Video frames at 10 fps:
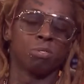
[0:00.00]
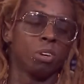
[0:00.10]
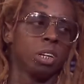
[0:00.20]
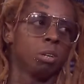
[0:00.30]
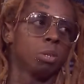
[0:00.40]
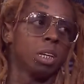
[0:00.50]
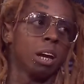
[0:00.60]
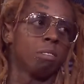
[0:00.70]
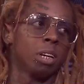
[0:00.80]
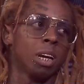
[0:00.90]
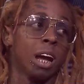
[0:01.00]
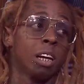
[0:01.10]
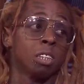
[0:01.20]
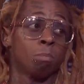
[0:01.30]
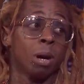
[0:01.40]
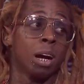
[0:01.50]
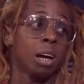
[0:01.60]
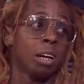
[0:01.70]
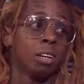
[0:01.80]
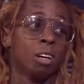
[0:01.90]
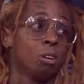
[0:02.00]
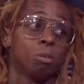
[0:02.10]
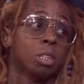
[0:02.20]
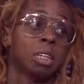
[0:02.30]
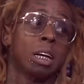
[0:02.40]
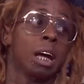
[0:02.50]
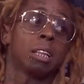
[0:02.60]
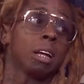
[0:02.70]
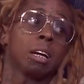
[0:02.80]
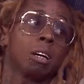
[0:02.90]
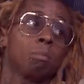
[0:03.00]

Weezy actually did for Rolling Stone back in 2011.